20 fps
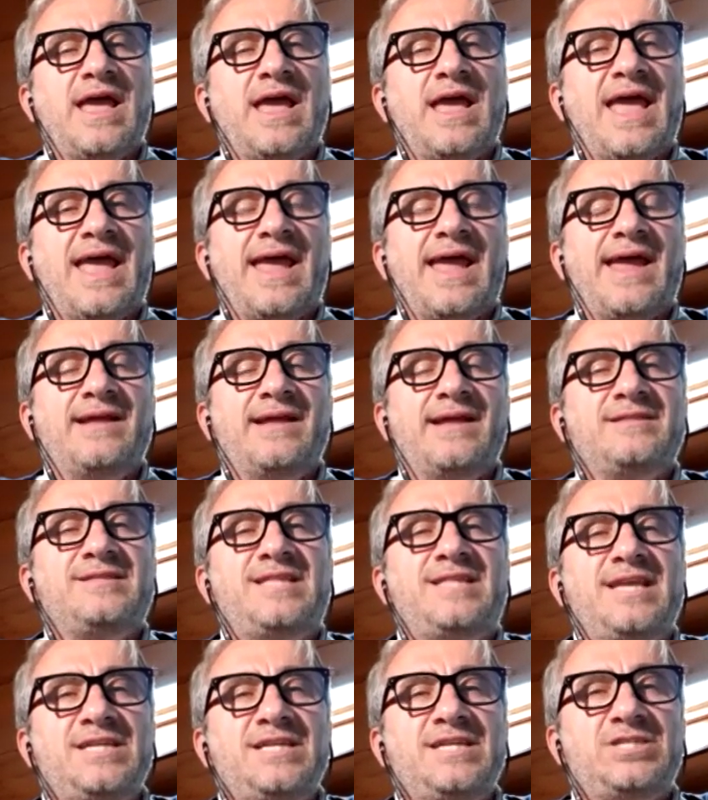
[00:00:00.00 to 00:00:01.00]
a
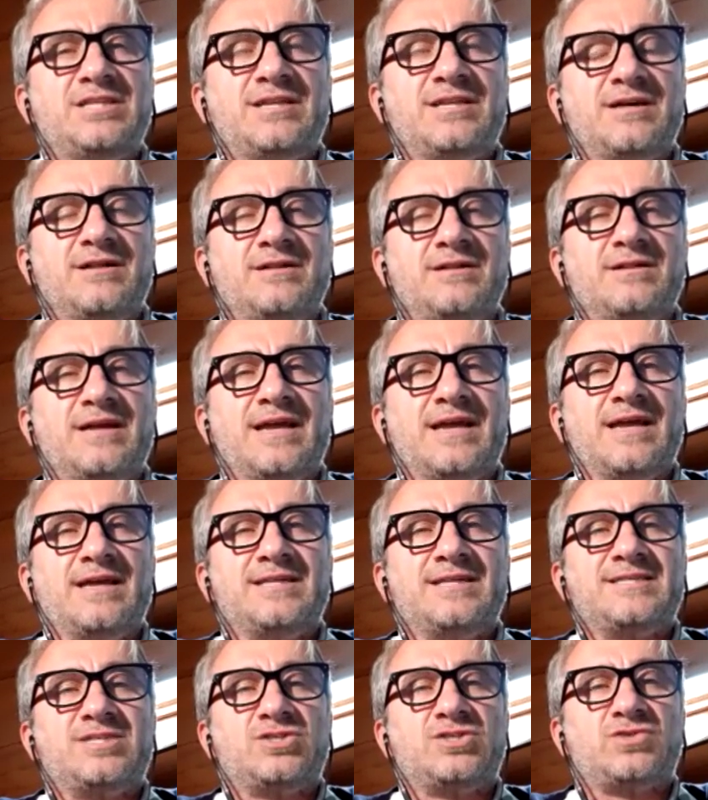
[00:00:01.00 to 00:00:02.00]
digital
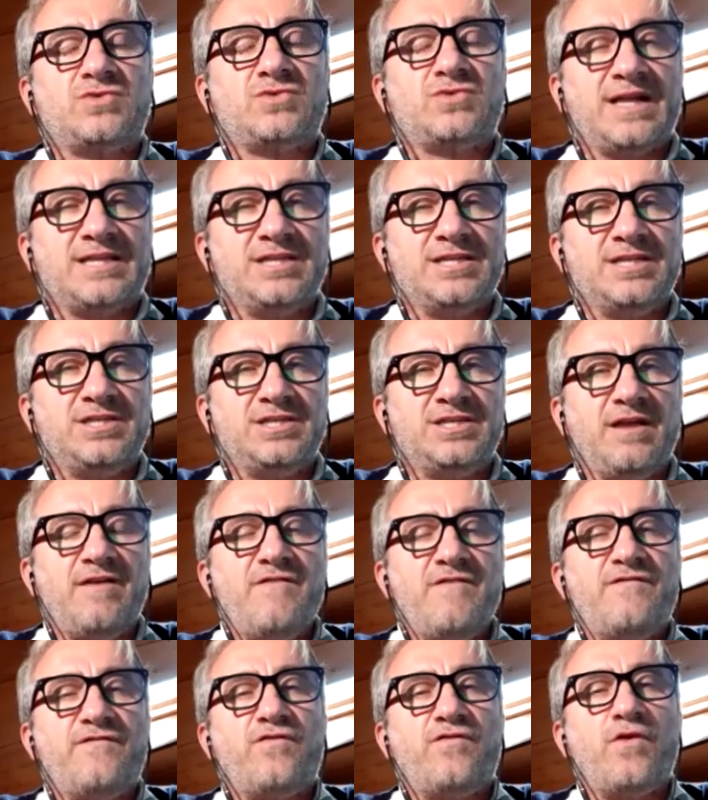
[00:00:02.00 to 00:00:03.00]
strategy
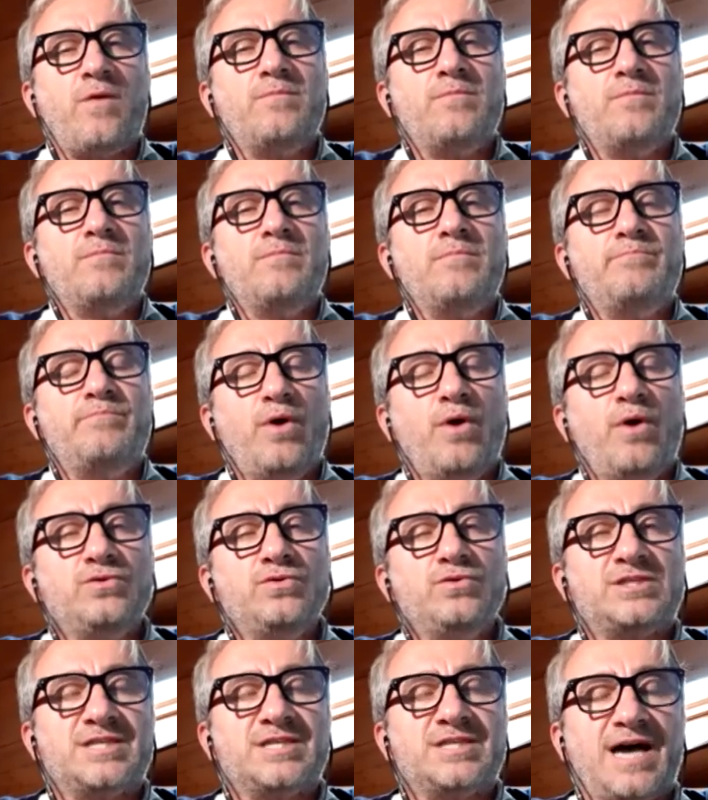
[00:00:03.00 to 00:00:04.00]
from both
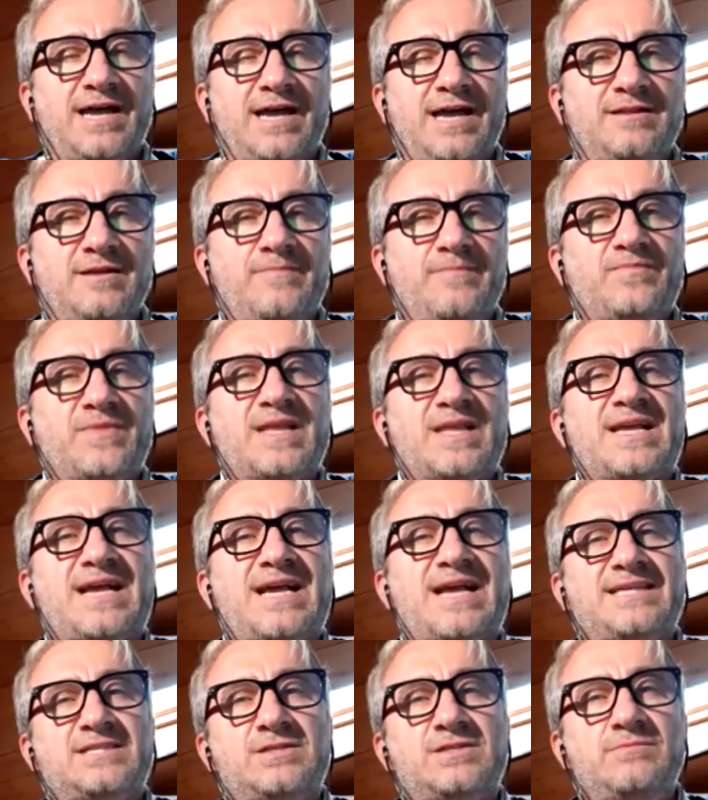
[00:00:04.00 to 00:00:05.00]
sides,
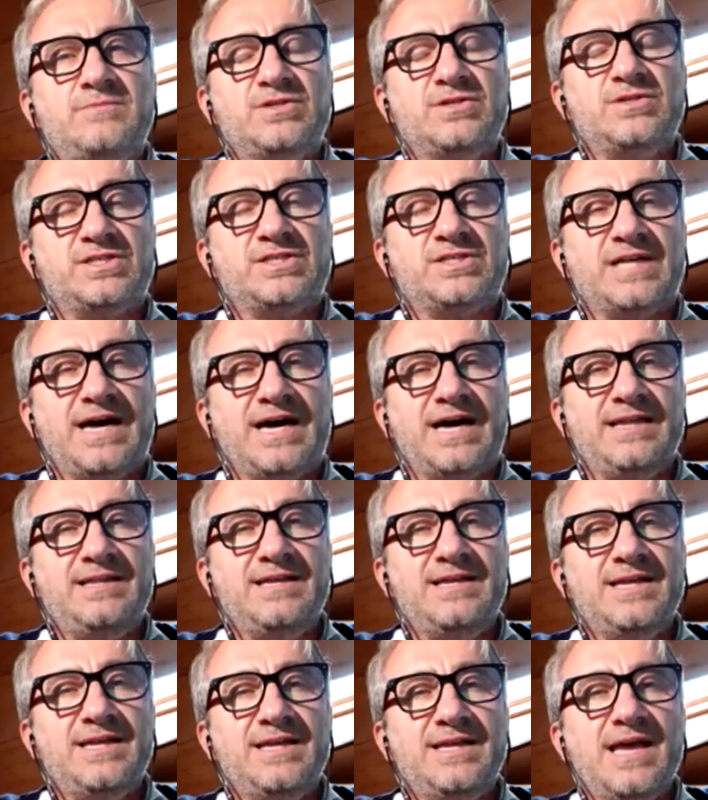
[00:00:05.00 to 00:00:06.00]
customer side
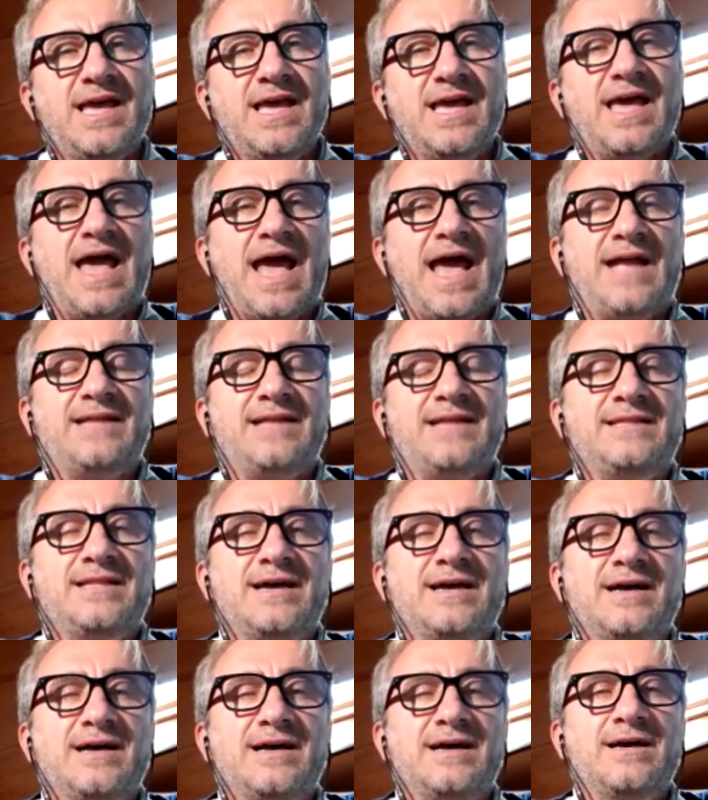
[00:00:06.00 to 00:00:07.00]
and
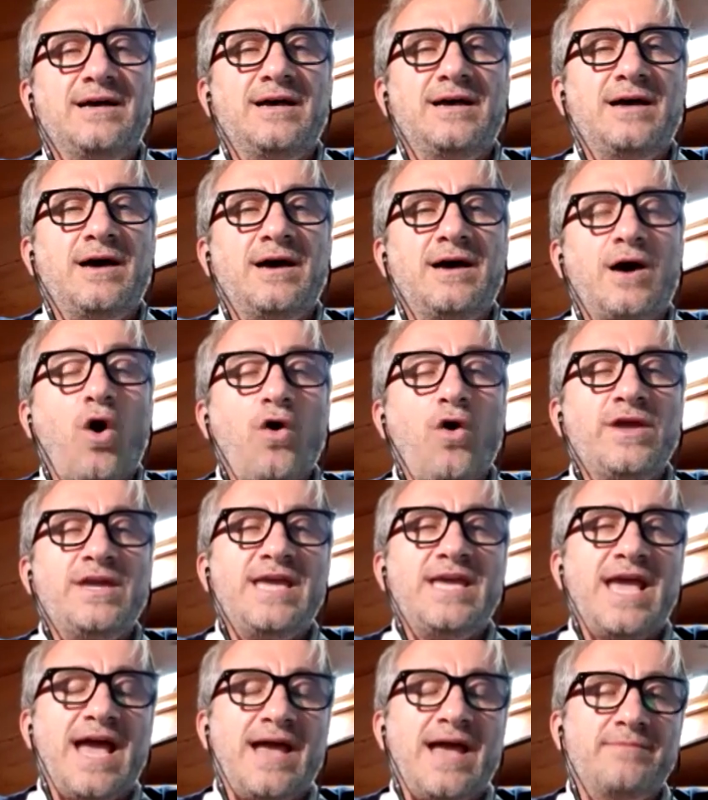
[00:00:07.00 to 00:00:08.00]

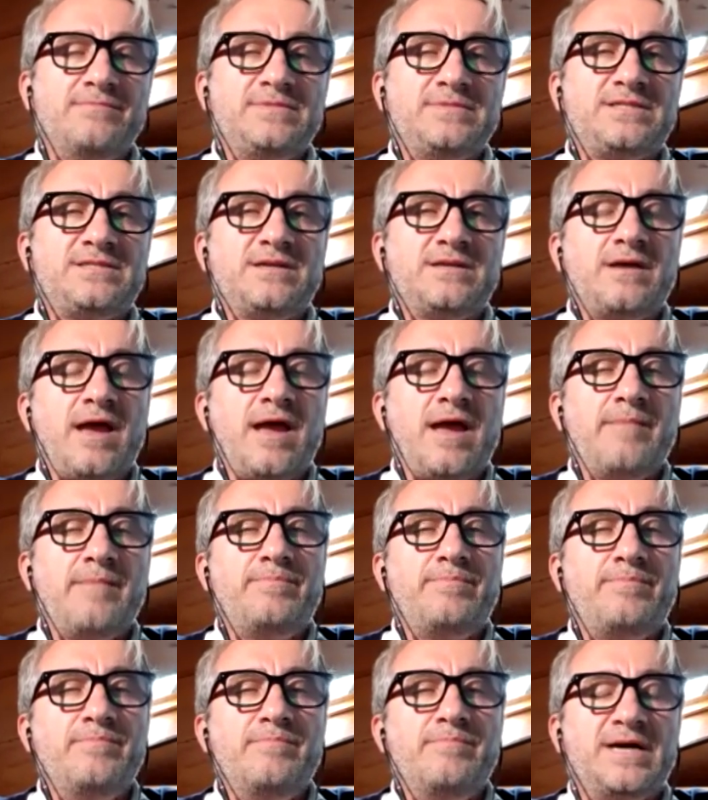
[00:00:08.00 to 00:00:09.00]
OEMs and
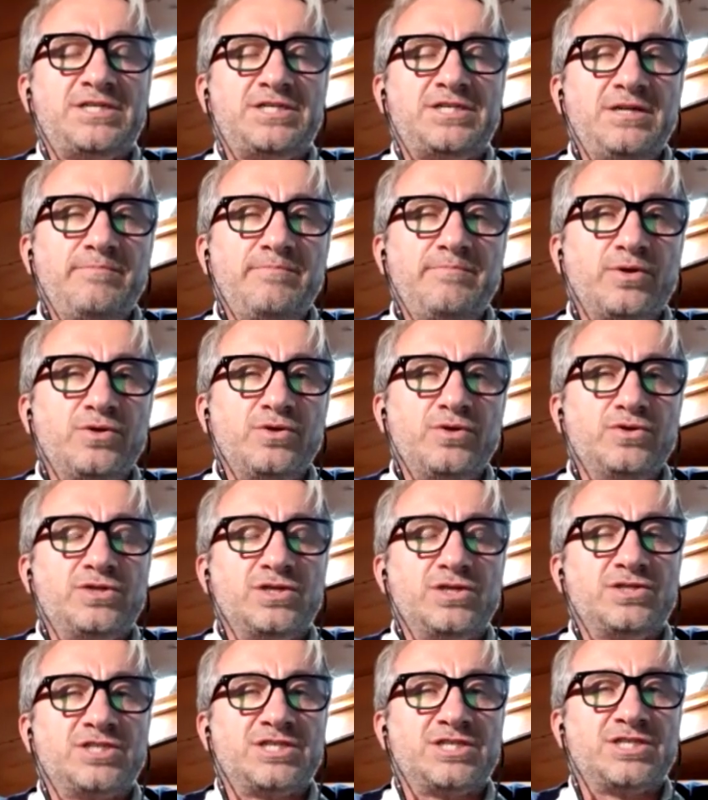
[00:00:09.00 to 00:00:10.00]
machine
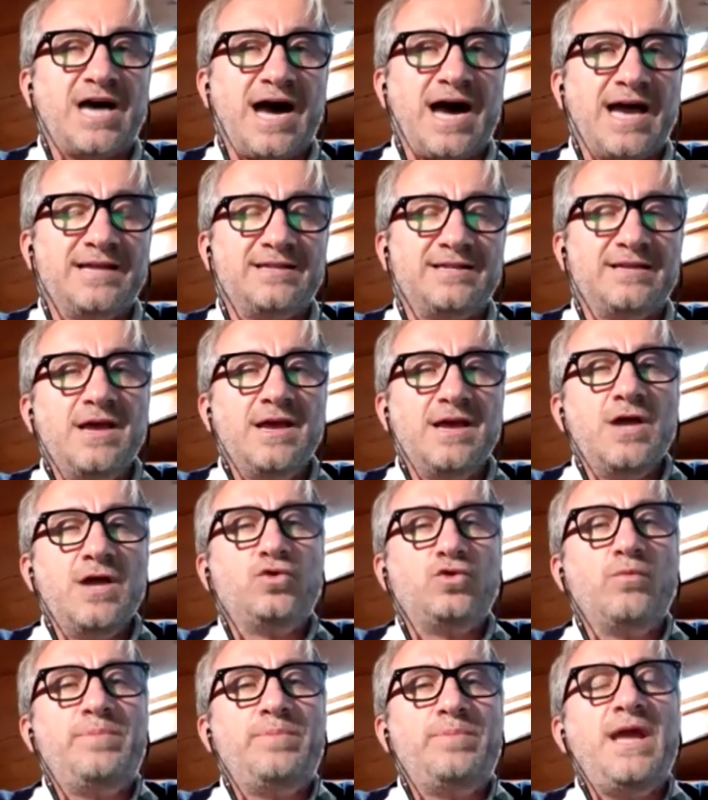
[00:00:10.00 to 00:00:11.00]
producer side,
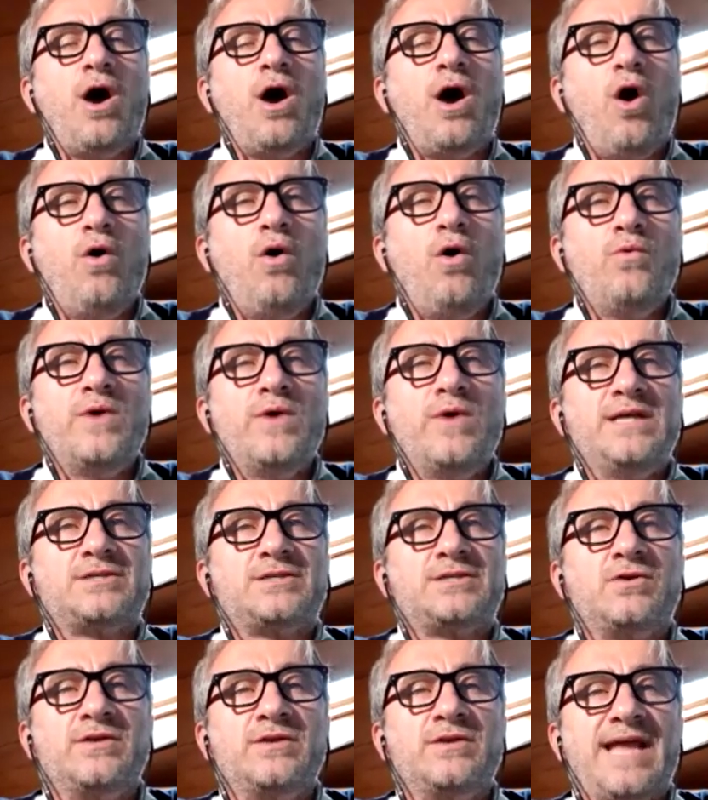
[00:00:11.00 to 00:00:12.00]
to be always
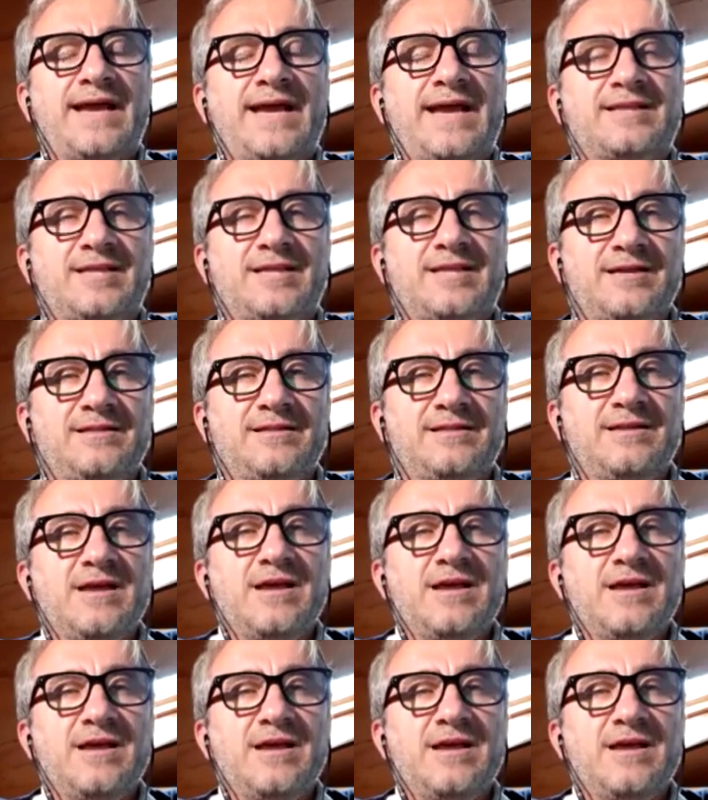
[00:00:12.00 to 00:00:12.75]
connected